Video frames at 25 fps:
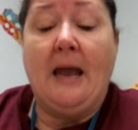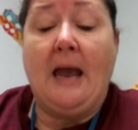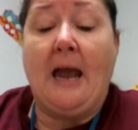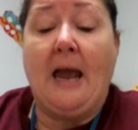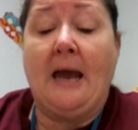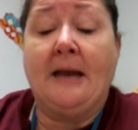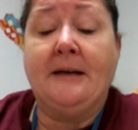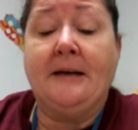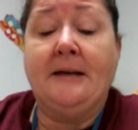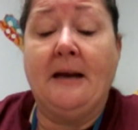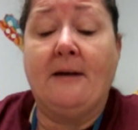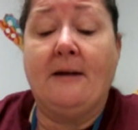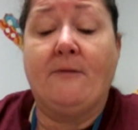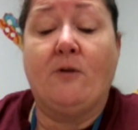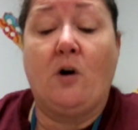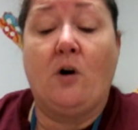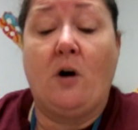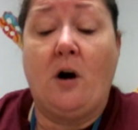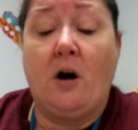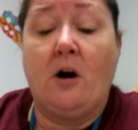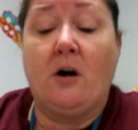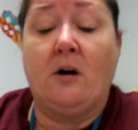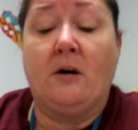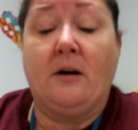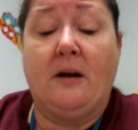I never
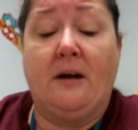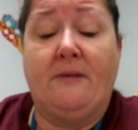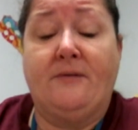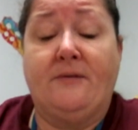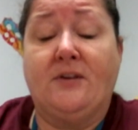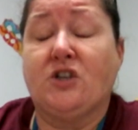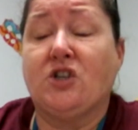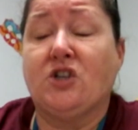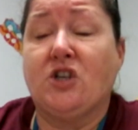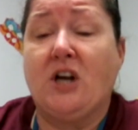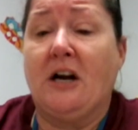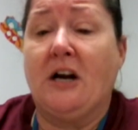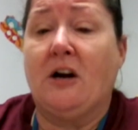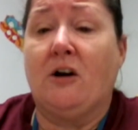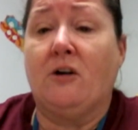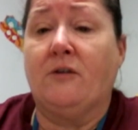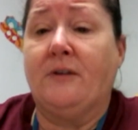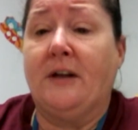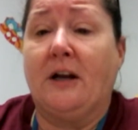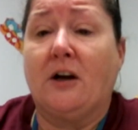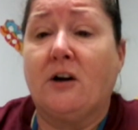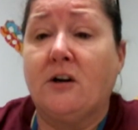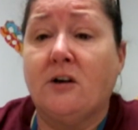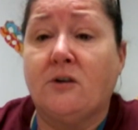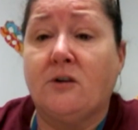heard of a chair
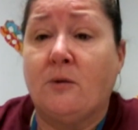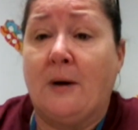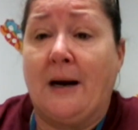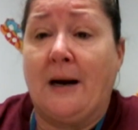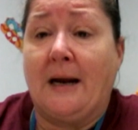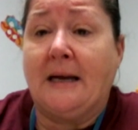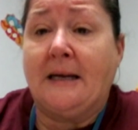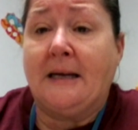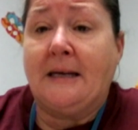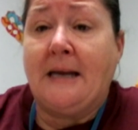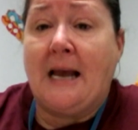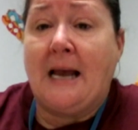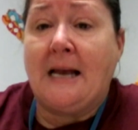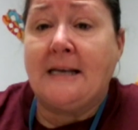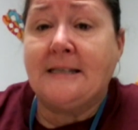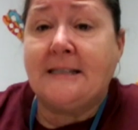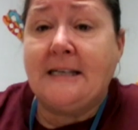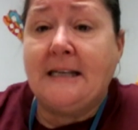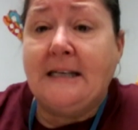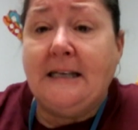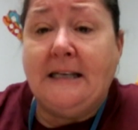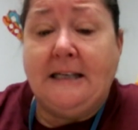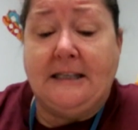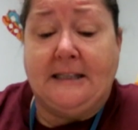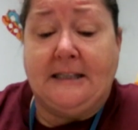that could recognize
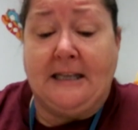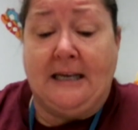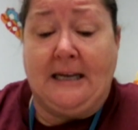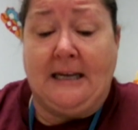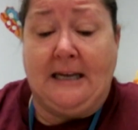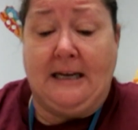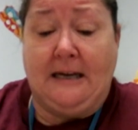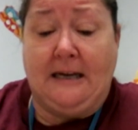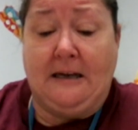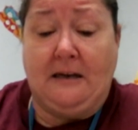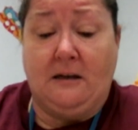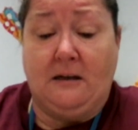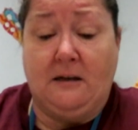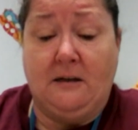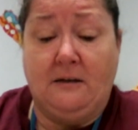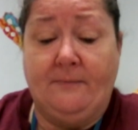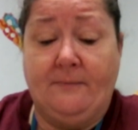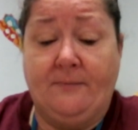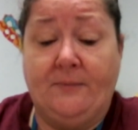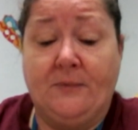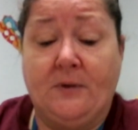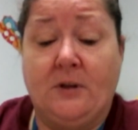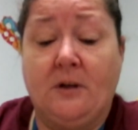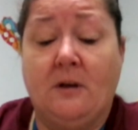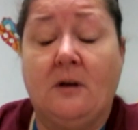anything.
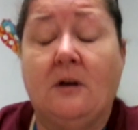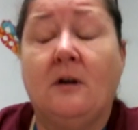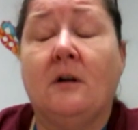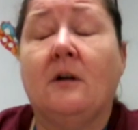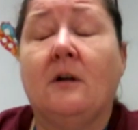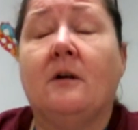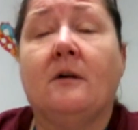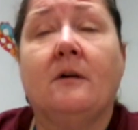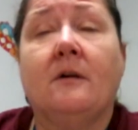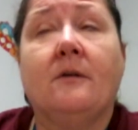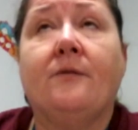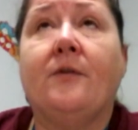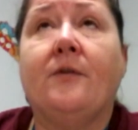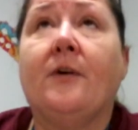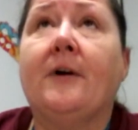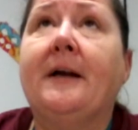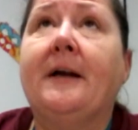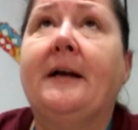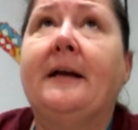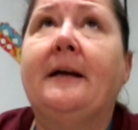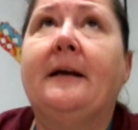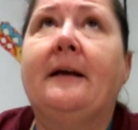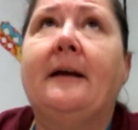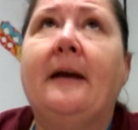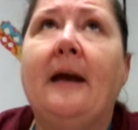
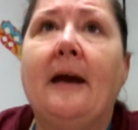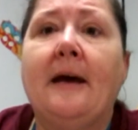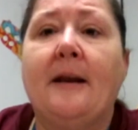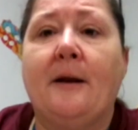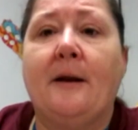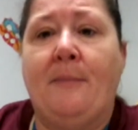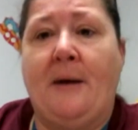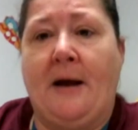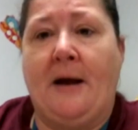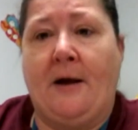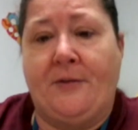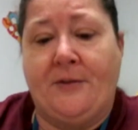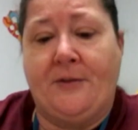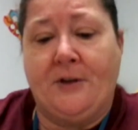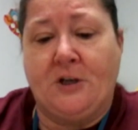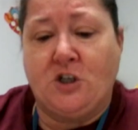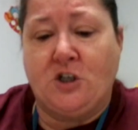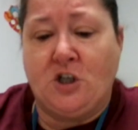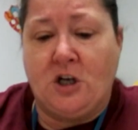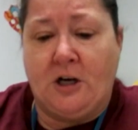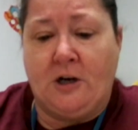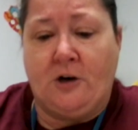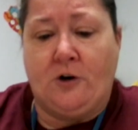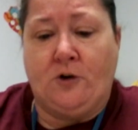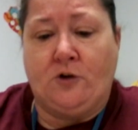Forget about the
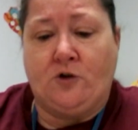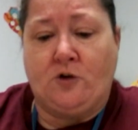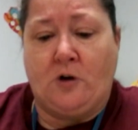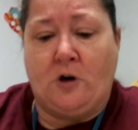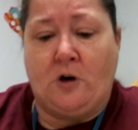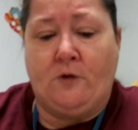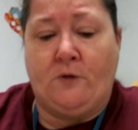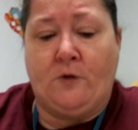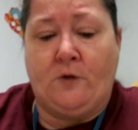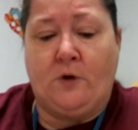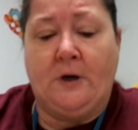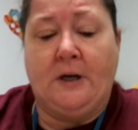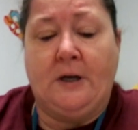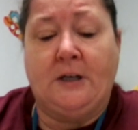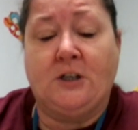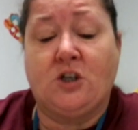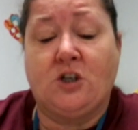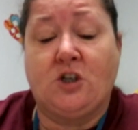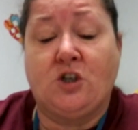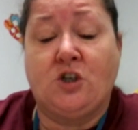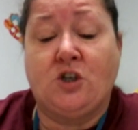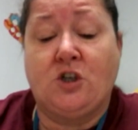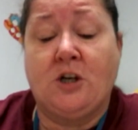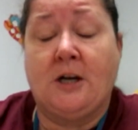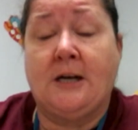chair, Drover. It's
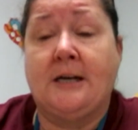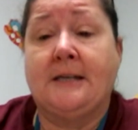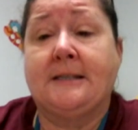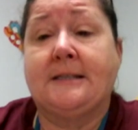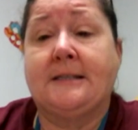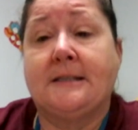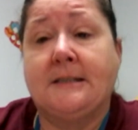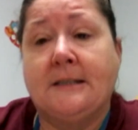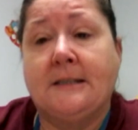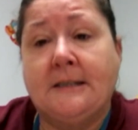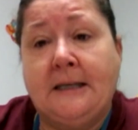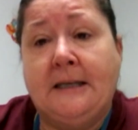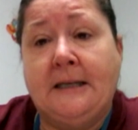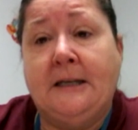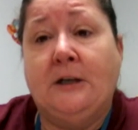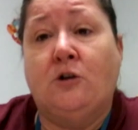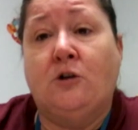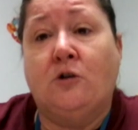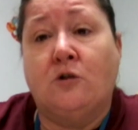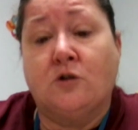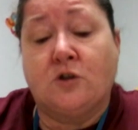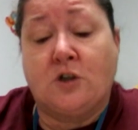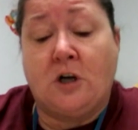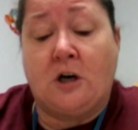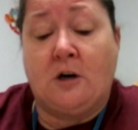just
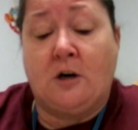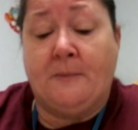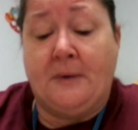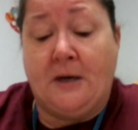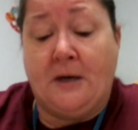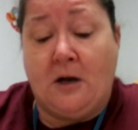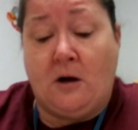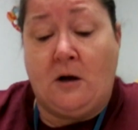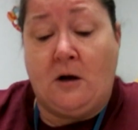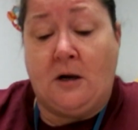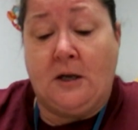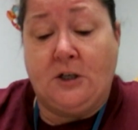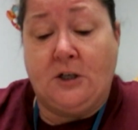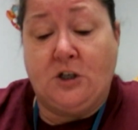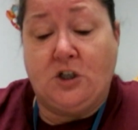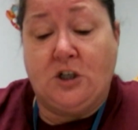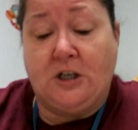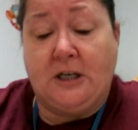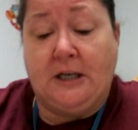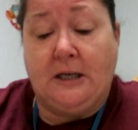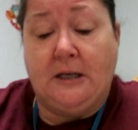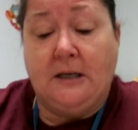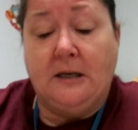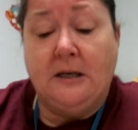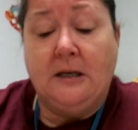legal
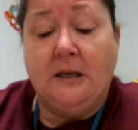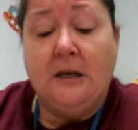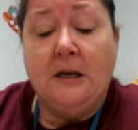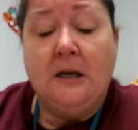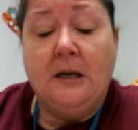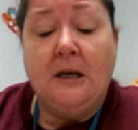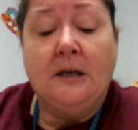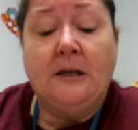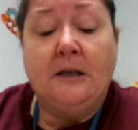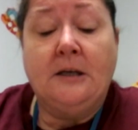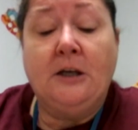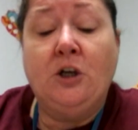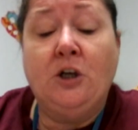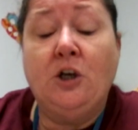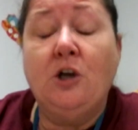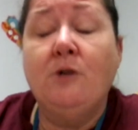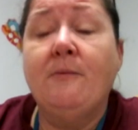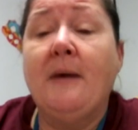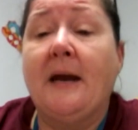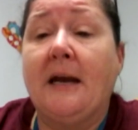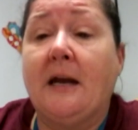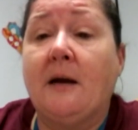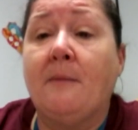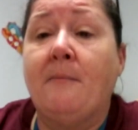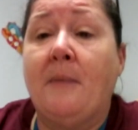terminology. Now you
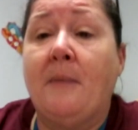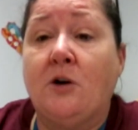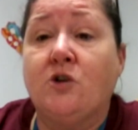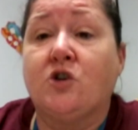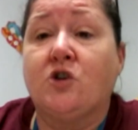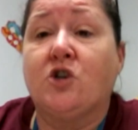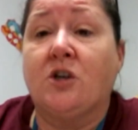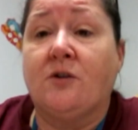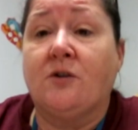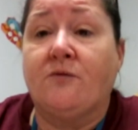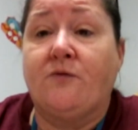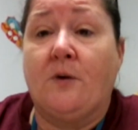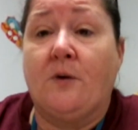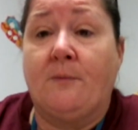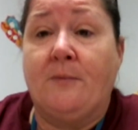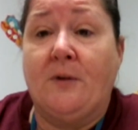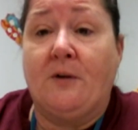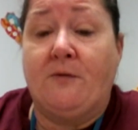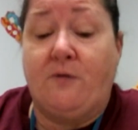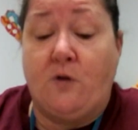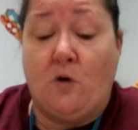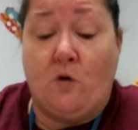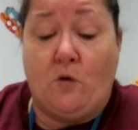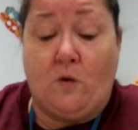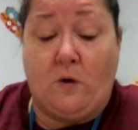make a motion from the
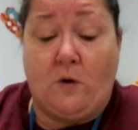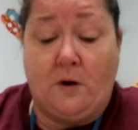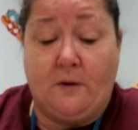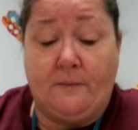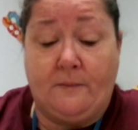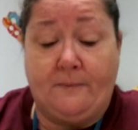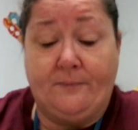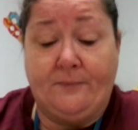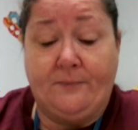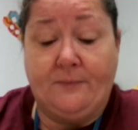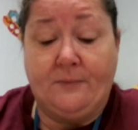floor.